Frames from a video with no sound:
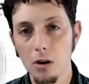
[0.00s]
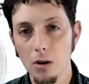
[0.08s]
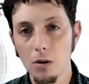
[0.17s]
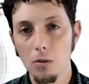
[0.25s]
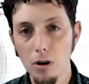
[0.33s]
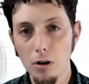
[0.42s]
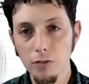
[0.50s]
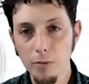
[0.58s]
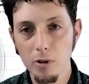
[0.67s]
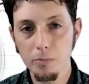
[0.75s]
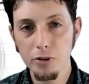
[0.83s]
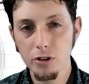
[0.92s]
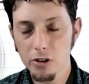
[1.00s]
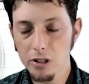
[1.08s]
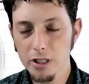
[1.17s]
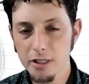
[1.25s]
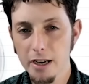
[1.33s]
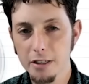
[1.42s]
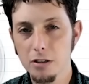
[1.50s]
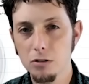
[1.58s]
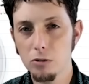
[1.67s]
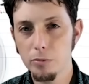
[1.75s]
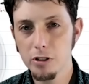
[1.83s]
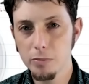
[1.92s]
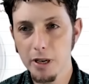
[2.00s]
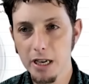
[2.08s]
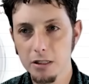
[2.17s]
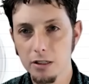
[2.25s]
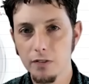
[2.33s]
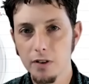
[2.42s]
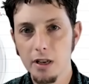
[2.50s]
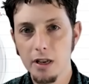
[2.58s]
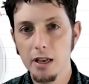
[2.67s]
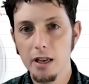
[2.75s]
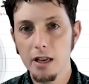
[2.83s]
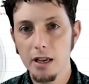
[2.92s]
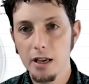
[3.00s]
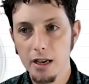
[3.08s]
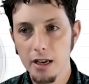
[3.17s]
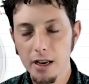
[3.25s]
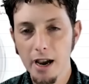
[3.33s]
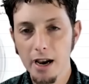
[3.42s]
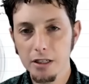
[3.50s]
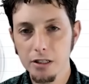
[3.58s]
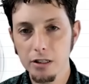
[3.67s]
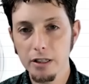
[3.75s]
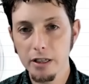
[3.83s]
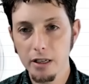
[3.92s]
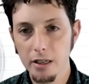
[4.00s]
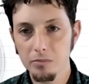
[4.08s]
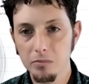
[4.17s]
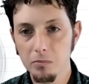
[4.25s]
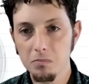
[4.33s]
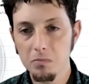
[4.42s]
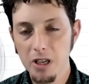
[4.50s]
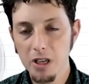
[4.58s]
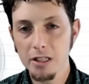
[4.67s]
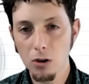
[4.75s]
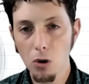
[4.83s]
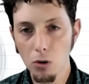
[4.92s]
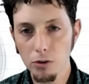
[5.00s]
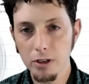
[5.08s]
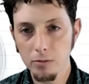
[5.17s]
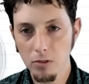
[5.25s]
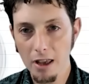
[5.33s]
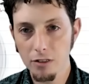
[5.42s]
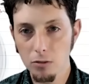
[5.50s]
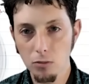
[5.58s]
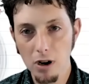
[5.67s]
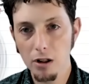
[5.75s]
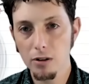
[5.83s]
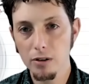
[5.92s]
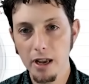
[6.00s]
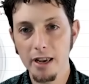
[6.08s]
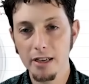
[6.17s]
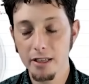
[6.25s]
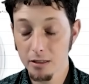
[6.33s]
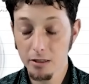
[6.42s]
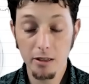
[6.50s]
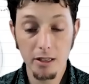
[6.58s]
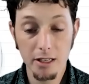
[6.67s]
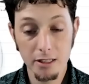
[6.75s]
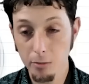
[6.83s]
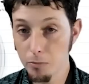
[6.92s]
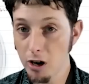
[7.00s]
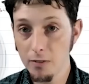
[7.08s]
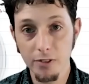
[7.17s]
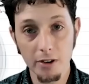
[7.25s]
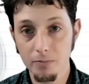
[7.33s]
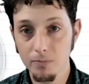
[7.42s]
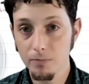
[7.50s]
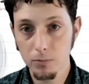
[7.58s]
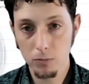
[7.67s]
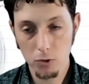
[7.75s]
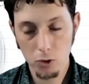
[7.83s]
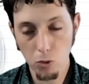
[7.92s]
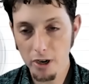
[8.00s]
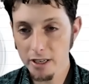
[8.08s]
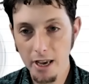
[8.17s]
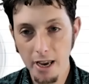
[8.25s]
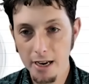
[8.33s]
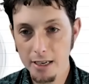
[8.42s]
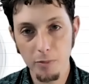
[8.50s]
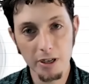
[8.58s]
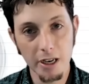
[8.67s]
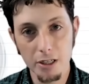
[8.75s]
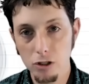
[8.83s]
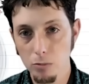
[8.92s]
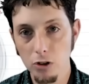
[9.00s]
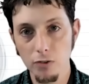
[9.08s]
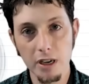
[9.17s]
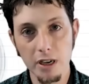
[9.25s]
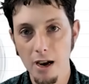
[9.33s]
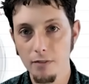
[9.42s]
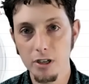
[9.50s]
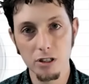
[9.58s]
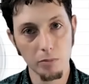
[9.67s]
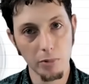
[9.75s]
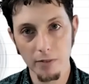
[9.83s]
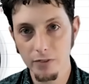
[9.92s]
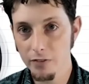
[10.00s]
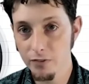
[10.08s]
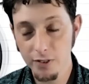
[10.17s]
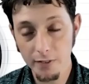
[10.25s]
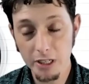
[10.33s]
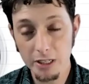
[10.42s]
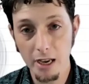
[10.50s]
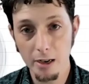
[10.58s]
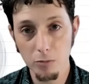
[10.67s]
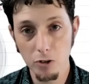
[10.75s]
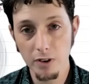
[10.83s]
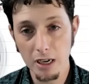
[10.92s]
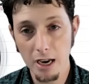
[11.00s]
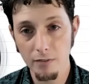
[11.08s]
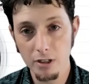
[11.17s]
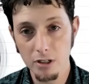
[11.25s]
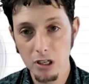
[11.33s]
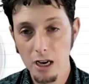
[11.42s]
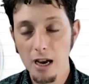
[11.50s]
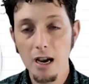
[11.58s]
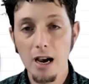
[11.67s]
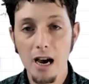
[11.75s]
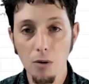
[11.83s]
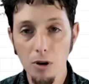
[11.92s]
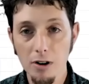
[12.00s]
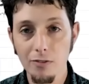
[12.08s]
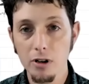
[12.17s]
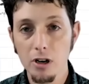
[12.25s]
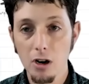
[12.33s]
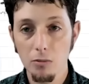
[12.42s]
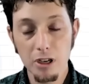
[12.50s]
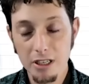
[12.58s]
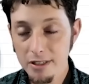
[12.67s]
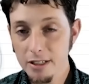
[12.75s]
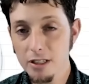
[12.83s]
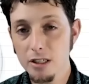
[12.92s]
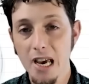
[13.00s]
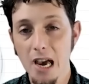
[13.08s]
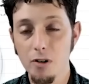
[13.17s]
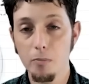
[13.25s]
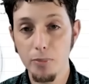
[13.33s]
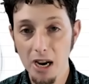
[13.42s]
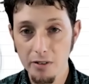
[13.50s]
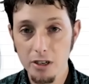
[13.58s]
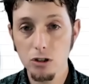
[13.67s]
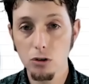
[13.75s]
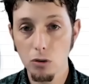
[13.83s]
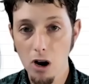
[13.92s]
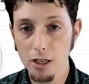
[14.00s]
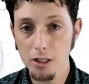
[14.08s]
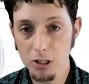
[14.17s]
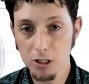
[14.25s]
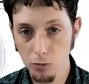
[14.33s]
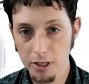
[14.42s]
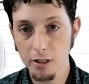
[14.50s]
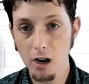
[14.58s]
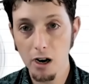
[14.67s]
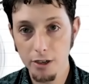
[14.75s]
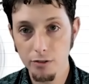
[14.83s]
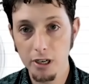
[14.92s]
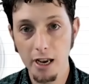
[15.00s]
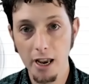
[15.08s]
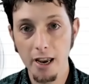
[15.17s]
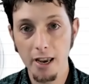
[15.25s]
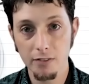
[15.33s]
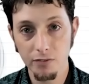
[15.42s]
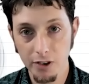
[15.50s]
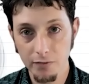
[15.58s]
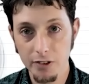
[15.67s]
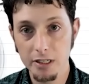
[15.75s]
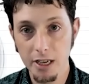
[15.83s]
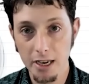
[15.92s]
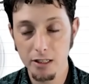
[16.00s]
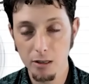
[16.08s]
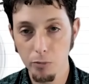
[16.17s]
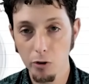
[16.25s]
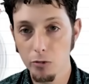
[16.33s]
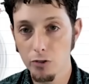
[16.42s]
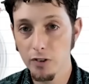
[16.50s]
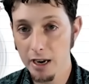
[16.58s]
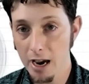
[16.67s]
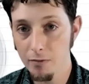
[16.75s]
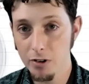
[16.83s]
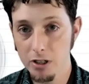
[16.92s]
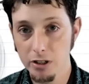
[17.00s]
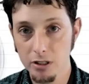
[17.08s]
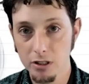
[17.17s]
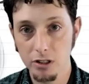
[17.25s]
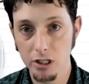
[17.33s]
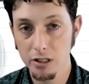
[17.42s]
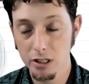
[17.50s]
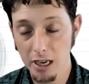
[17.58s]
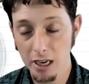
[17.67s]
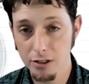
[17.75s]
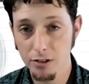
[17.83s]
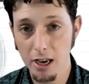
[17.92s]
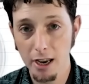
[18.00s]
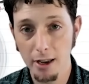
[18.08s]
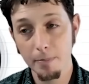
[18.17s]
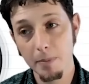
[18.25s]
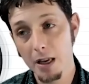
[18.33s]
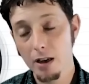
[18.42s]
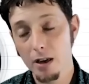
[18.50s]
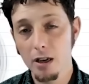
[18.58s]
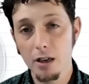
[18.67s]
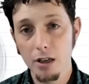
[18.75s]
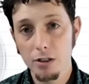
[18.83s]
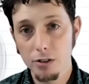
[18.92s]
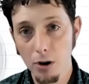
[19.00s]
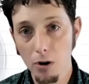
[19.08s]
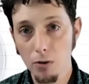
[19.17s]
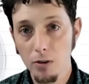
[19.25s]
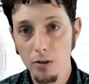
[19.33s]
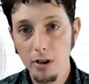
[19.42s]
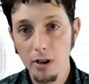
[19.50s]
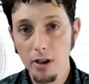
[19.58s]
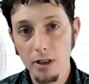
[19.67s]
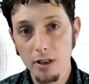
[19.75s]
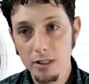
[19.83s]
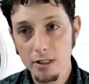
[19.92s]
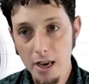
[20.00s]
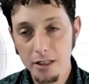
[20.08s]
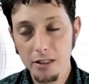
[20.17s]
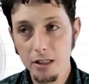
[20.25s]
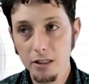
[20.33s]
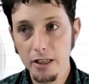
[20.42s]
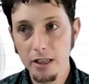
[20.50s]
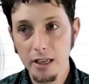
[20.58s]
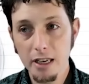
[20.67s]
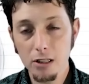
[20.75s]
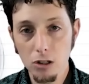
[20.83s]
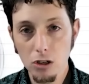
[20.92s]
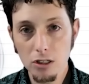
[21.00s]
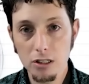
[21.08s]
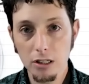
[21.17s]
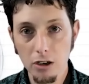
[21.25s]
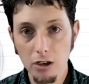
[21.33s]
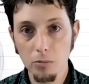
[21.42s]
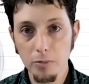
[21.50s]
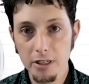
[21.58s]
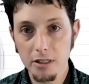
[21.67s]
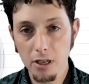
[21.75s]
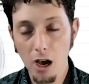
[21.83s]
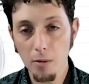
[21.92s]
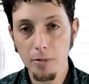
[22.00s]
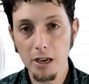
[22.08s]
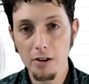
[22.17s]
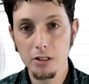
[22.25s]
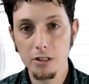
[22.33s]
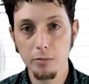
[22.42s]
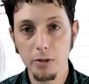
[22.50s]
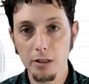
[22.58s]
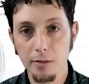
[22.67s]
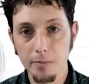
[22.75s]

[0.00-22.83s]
Well, from a purely technical perspective, it actually is holding rather well, and it's above the 20-day exponential moving average, above the 50-day moving average. However, we did just have a bearish cross between the 100 and 50-day simple moving averages just yesterday. So technically, it looks a little bit top-heavy to me.